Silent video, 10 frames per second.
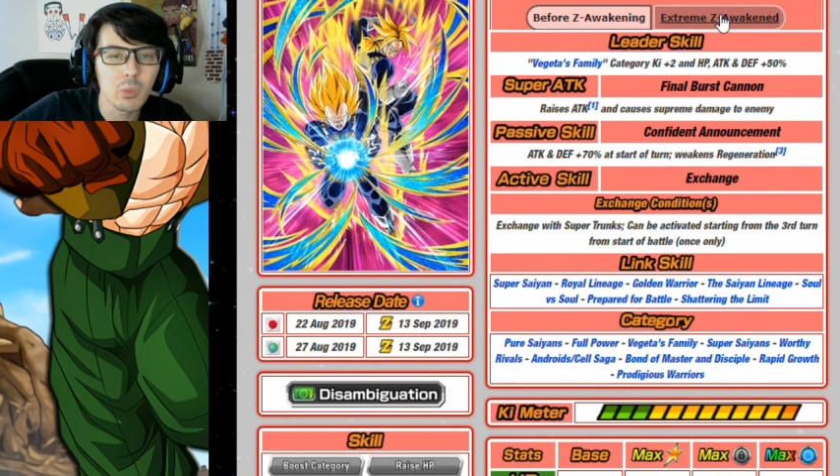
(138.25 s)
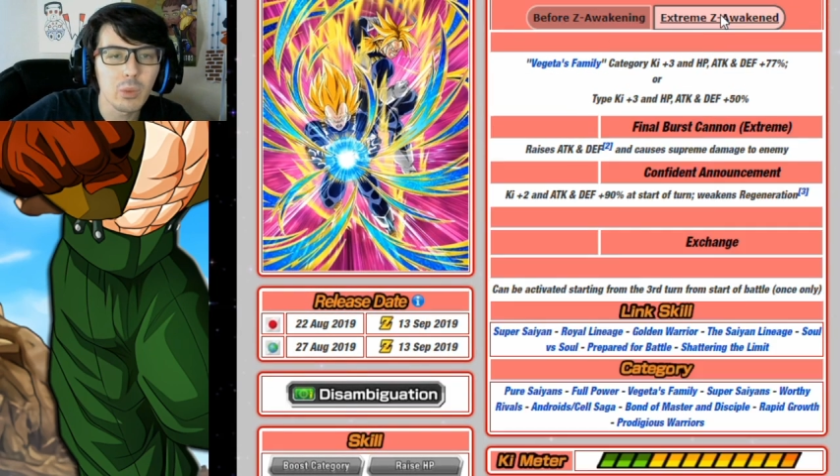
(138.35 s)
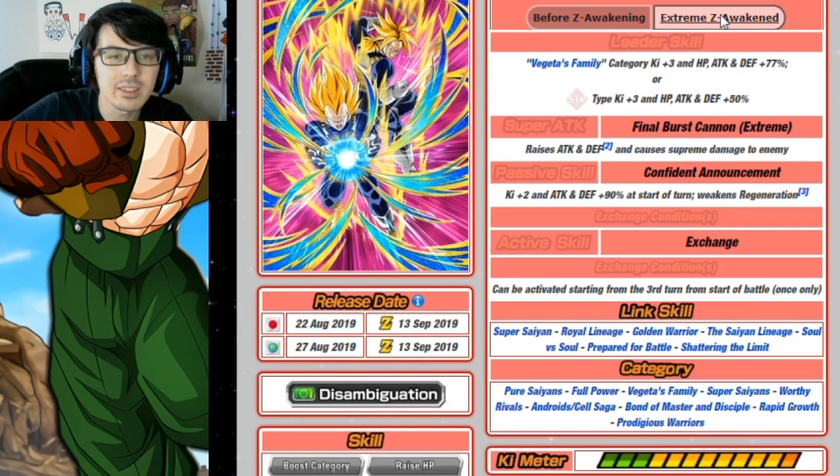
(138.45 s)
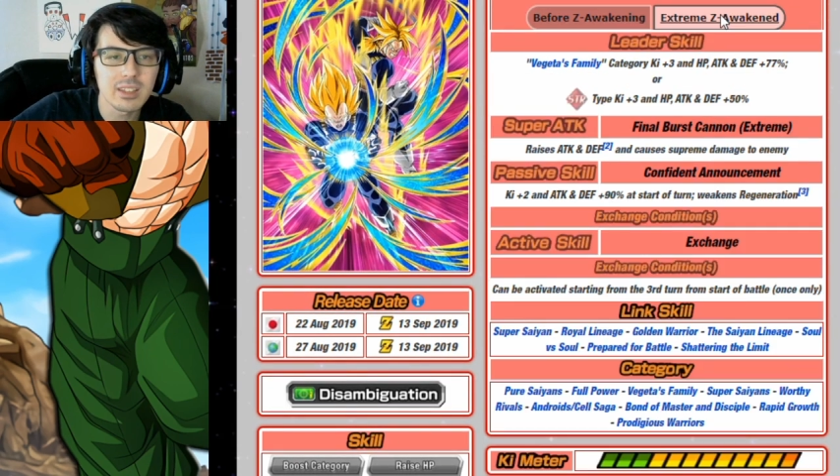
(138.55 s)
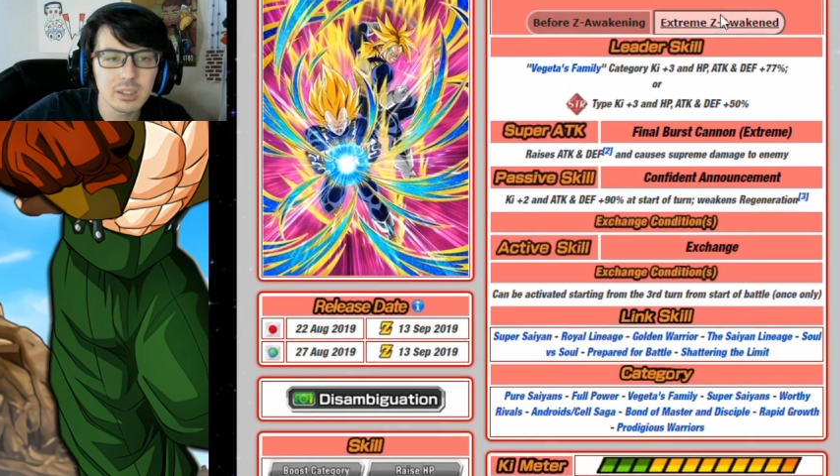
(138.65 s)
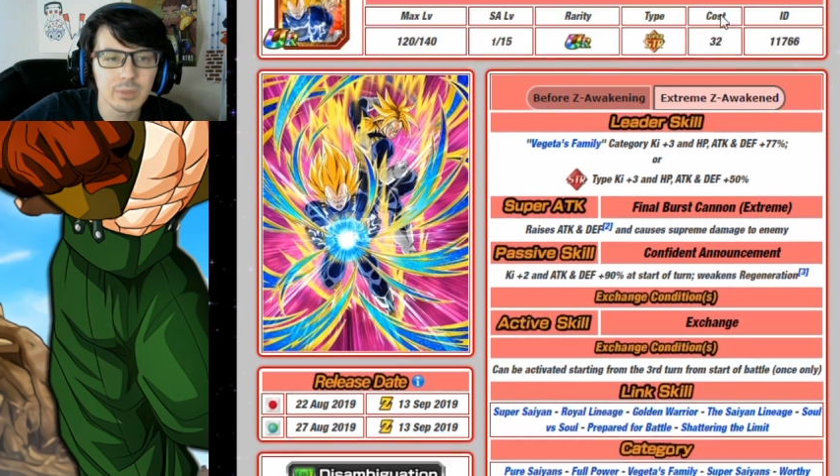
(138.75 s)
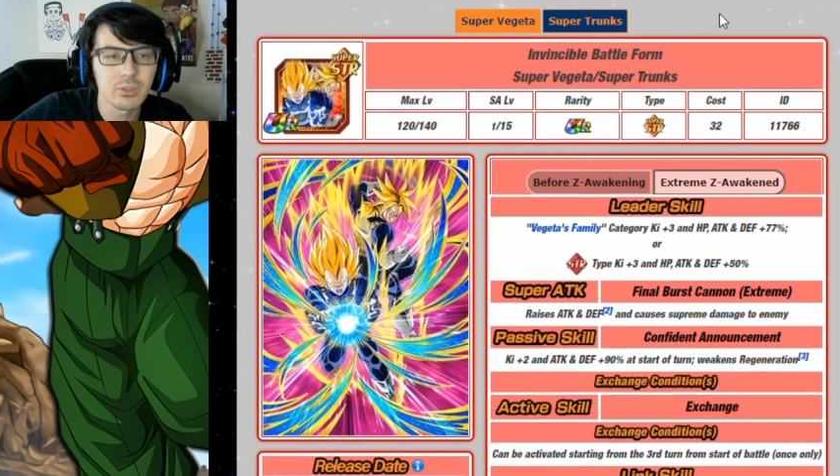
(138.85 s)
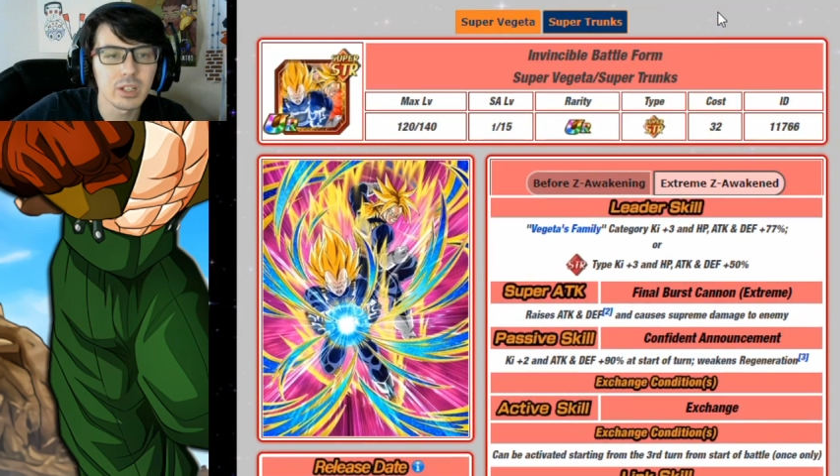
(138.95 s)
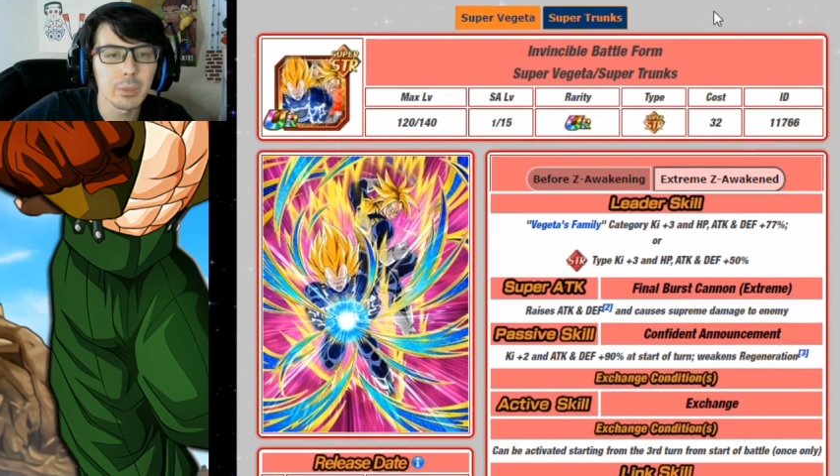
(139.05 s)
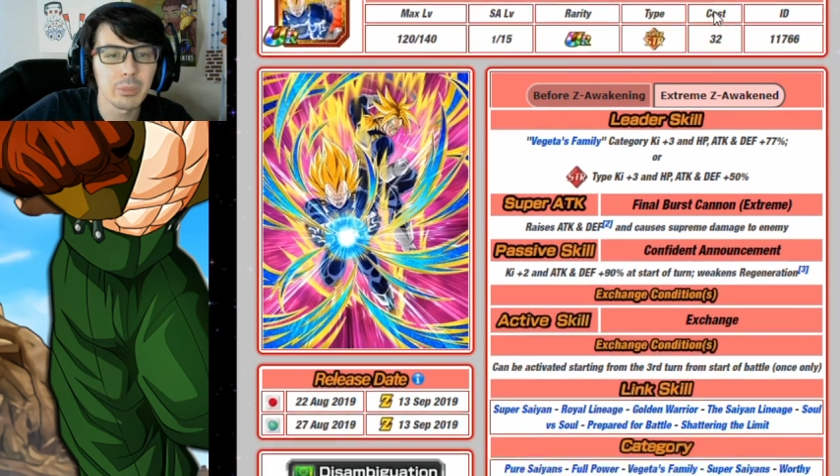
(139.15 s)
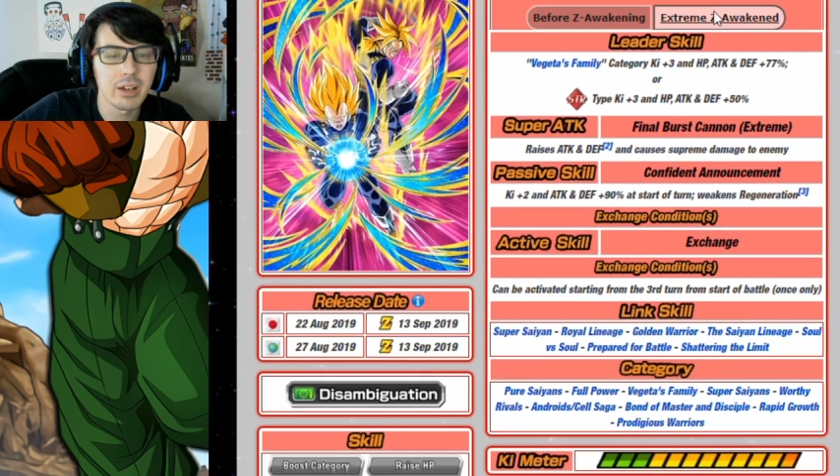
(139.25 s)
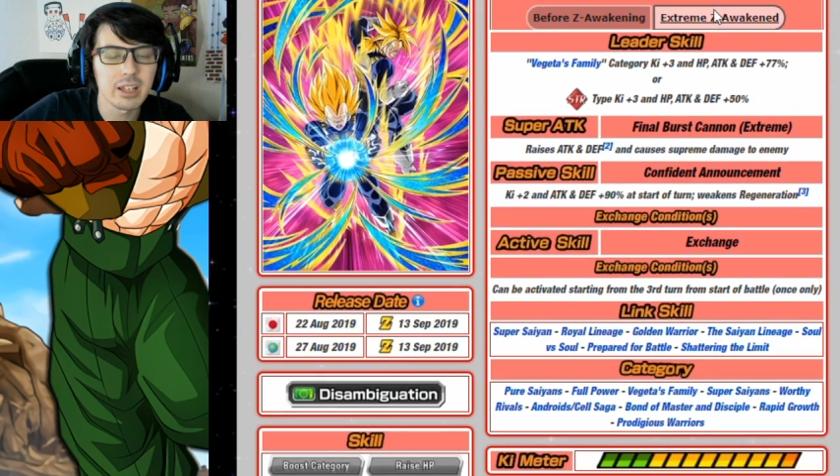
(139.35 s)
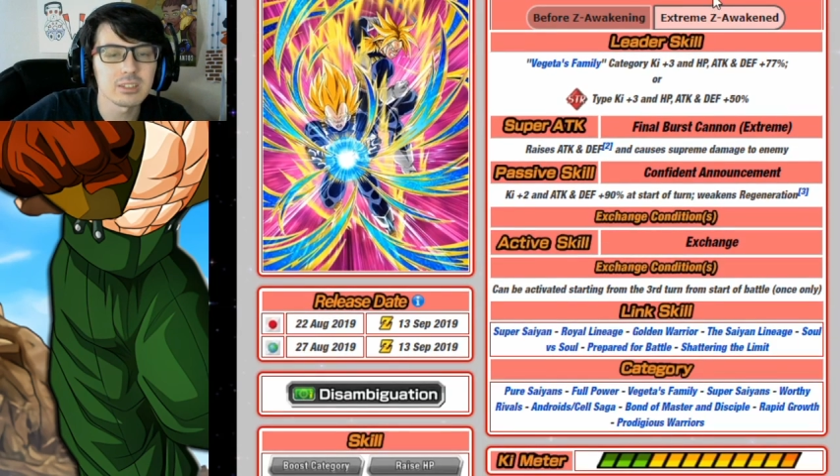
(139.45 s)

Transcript: with this free-to-play